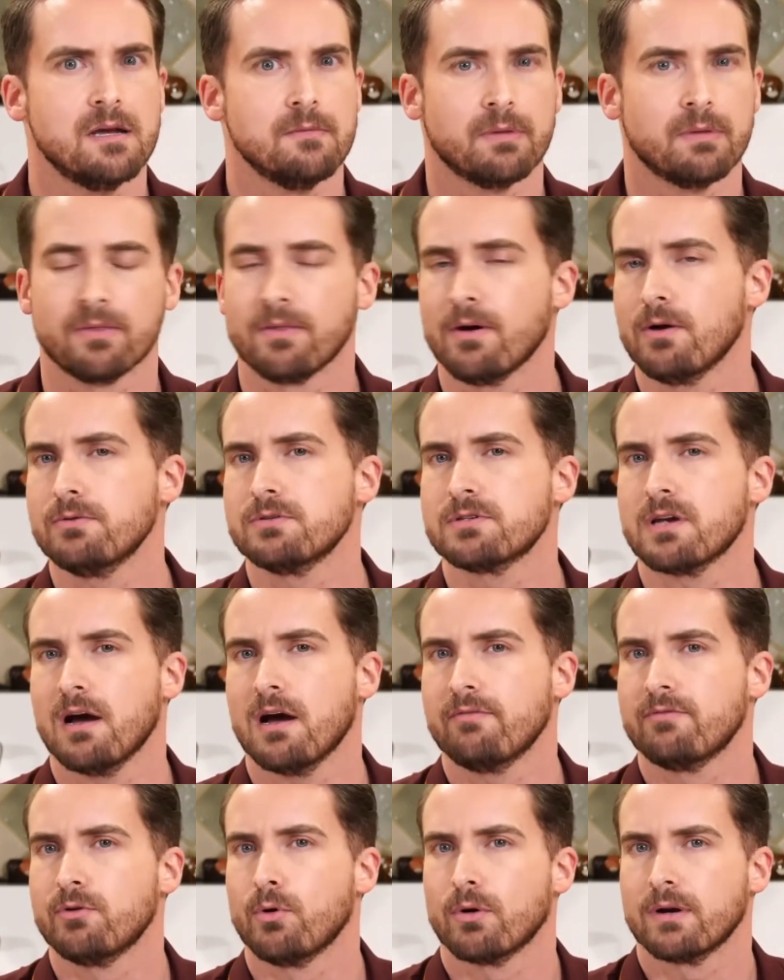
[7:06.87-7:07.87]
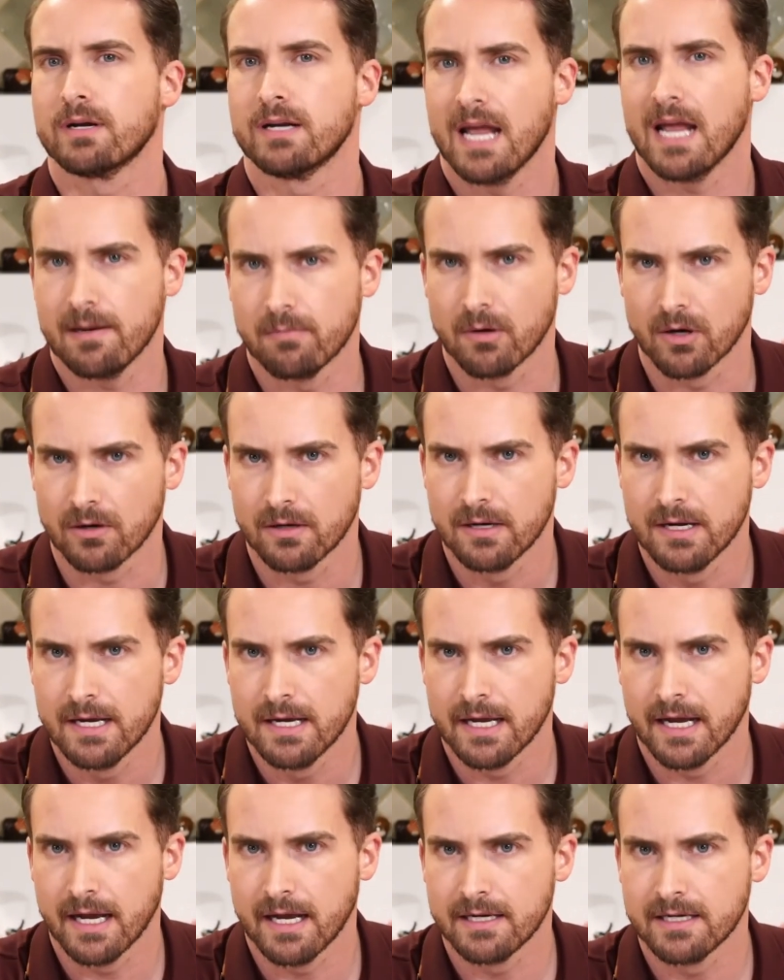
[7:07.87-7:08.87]
but those of your neighbor.
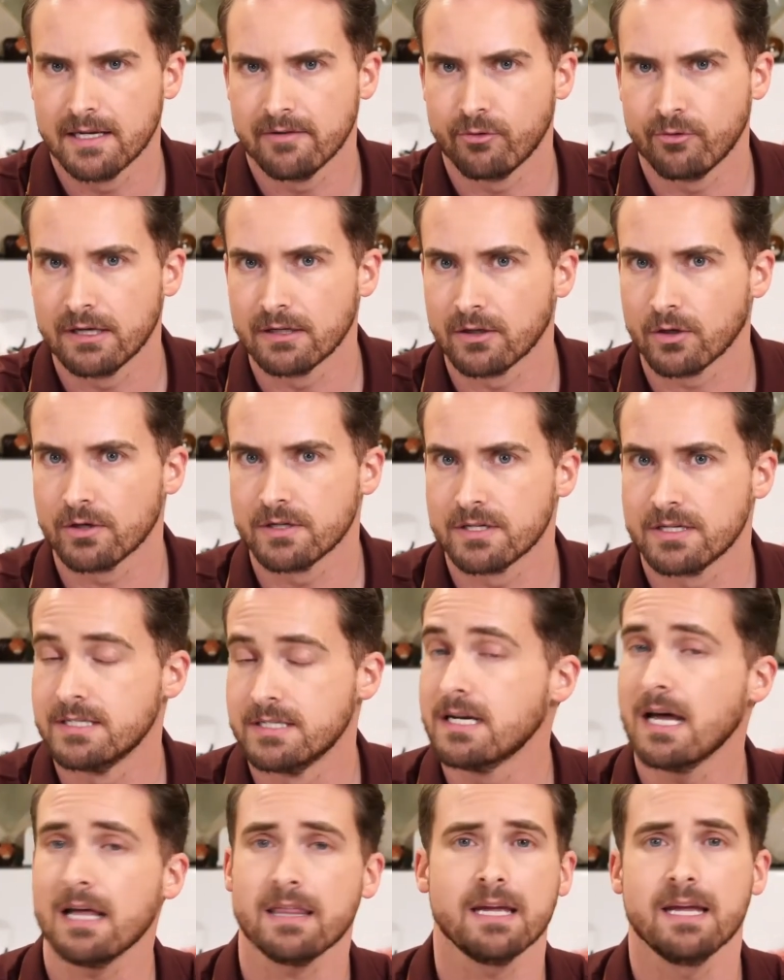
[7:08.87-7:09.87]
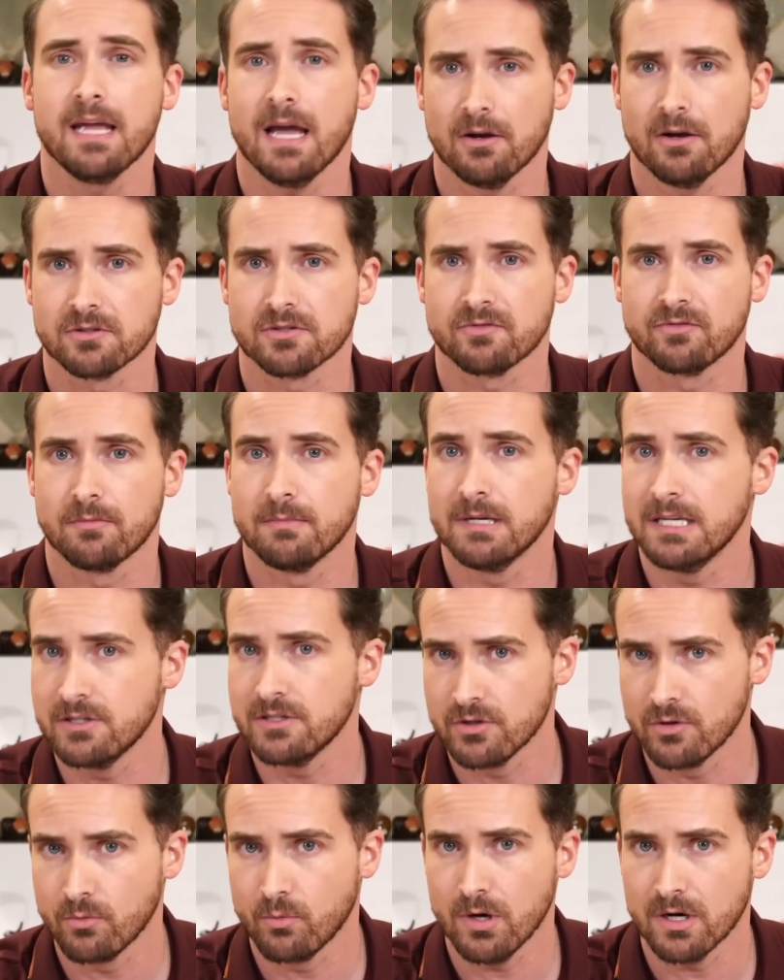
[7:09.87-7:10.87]
And if we learned nothing else from Into
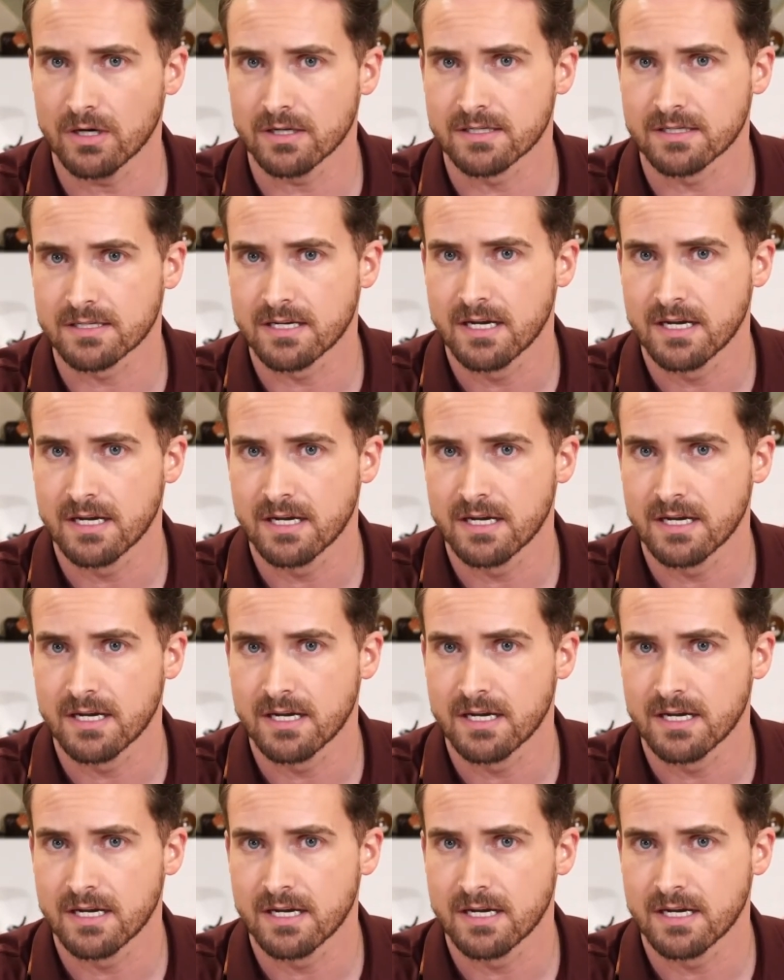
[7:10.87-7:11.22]
the Woods,